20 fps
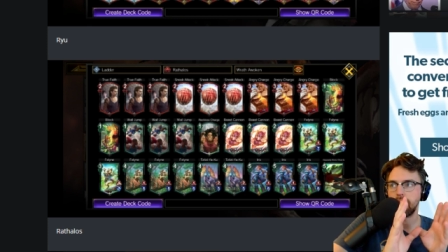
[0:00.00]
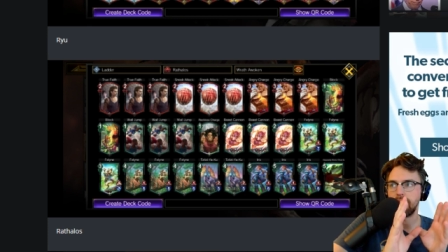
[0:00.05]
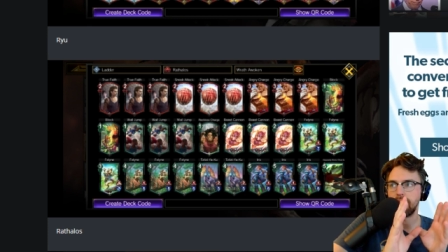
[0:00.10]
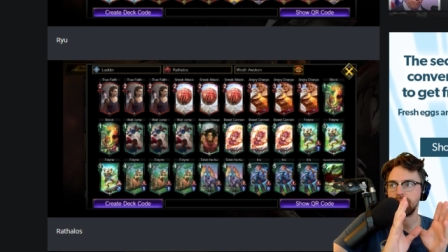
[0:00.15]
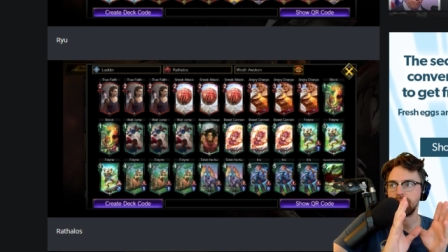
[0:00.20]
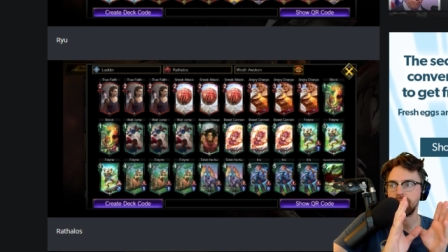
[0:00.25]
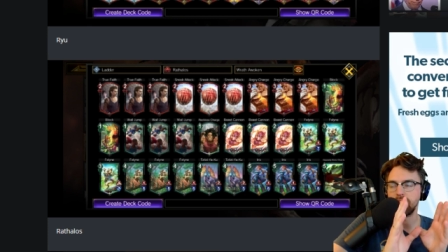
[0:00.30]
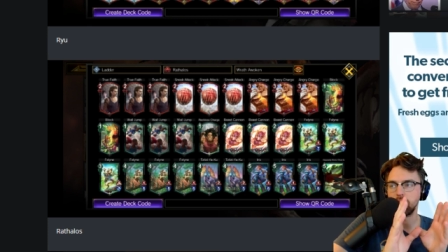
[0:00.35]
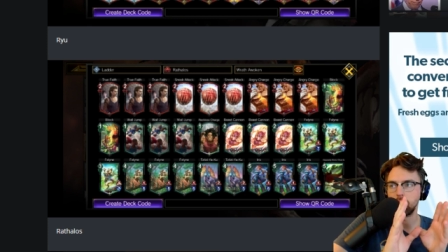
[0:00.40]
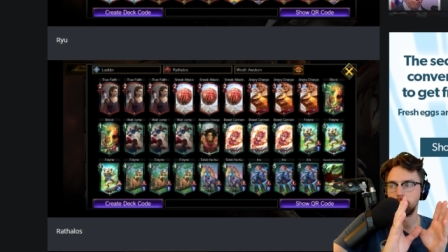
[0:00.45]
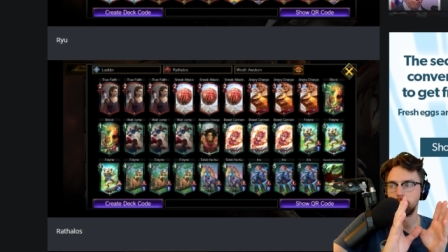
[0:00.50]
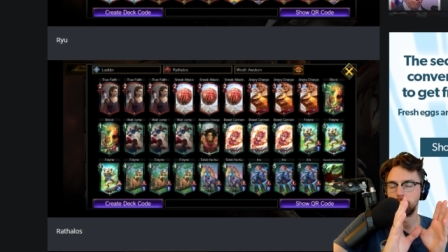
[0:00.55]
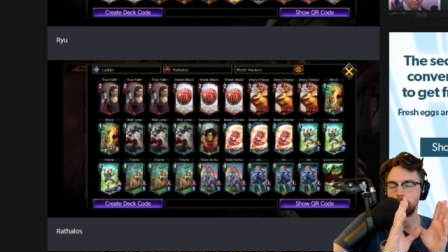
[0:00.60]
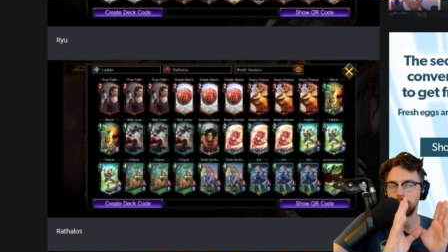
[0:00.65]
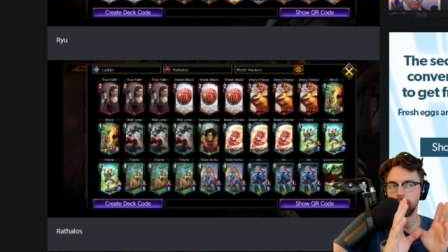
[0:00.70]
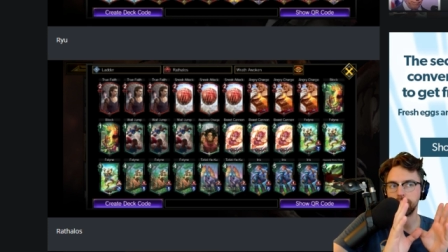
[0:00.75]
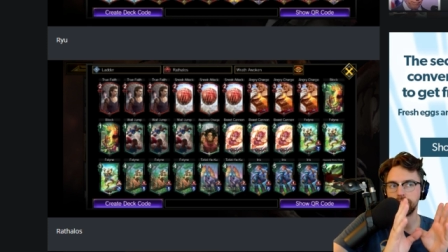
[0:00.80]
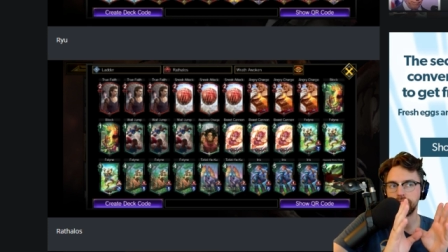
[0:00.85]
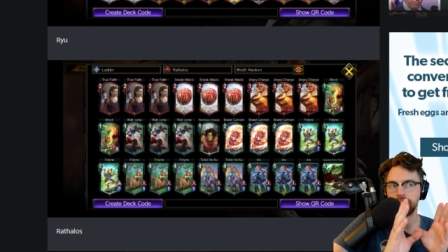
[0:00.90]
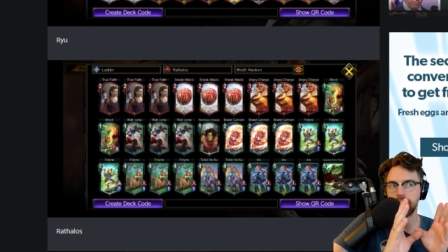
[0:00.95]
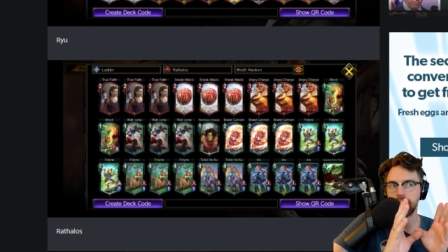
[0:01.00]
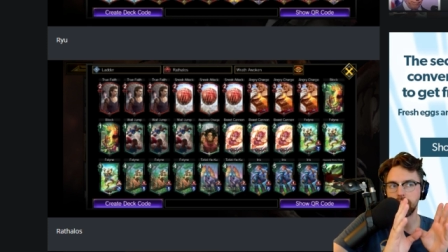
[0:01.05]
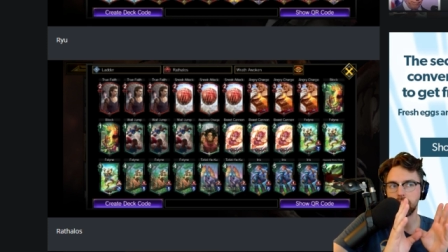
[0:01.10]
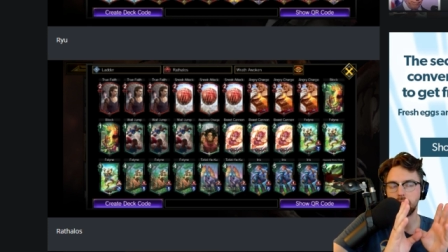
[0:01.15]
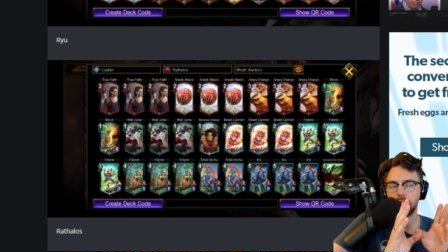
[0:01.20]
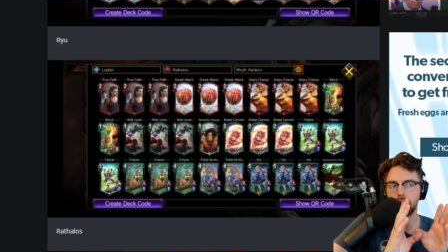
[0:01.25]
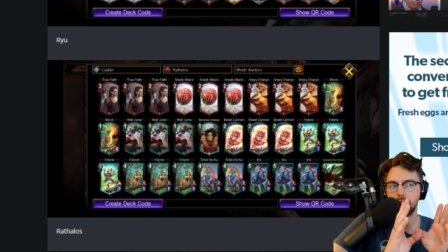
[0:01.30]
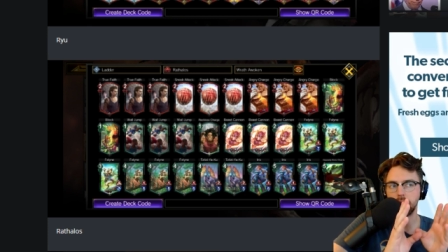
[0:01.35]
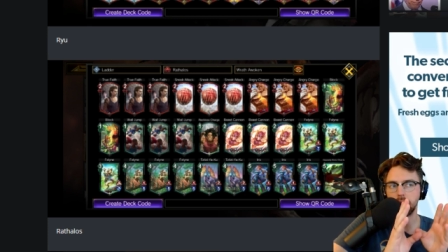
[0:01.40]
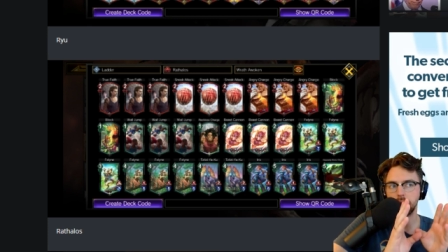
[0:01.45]
and then you buff that
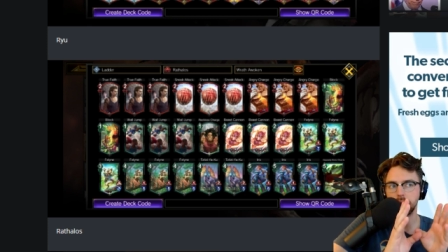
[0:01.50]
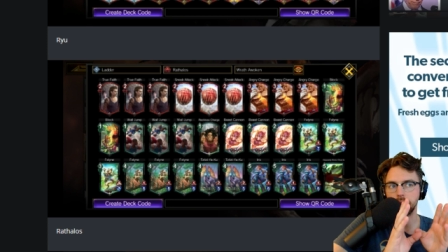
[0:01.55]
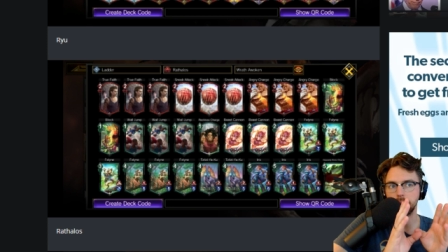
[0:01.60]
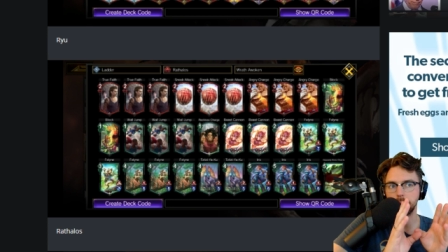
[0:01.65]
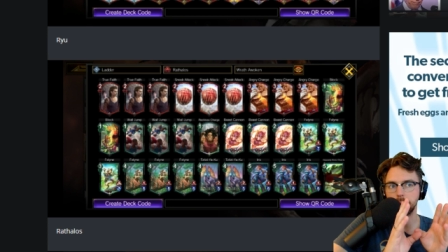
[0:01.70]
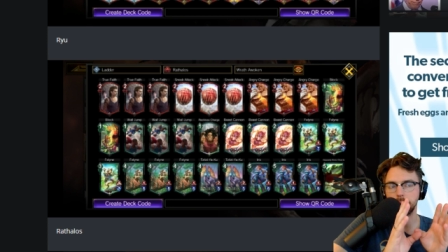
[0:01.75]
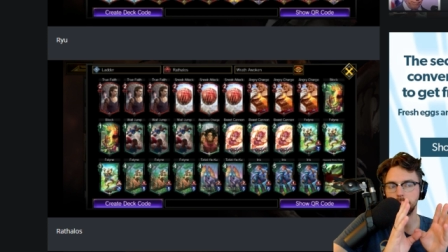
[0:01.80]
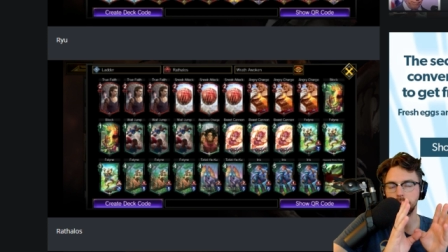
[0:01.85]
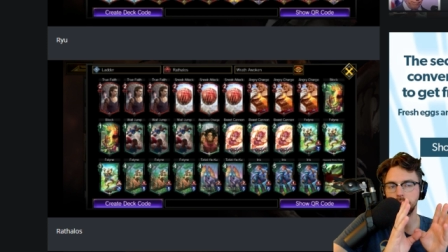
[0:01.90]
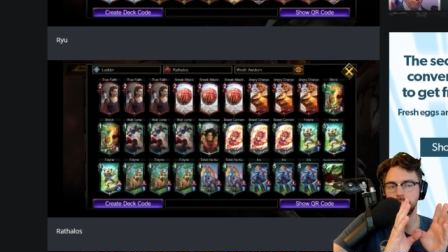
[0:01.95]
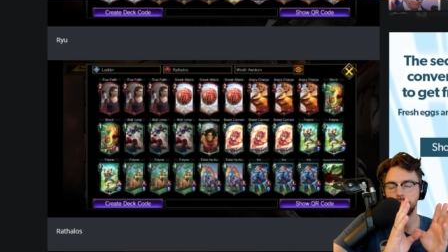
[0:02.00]
card up,